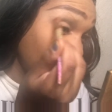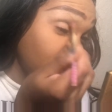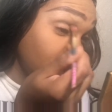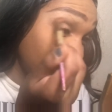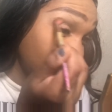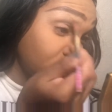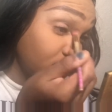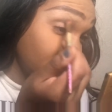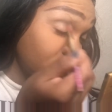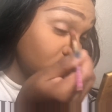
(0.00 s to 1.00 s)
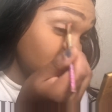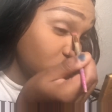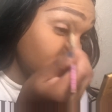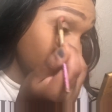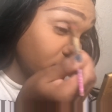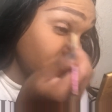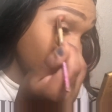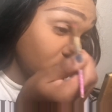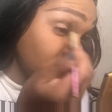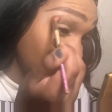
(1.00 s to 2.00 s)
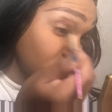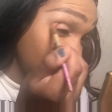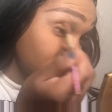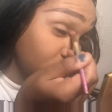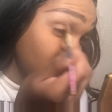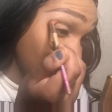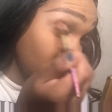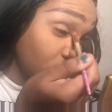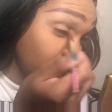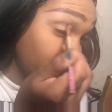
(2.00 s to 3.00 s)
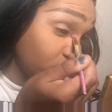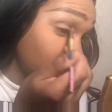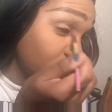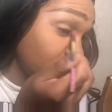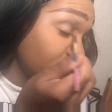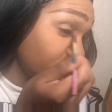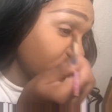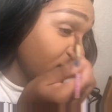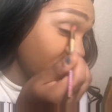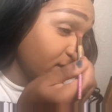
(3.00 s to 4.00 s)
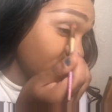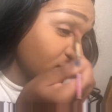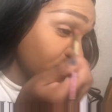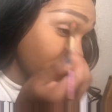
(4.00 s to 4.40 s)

in this thing is shimmery. So if you're looking for like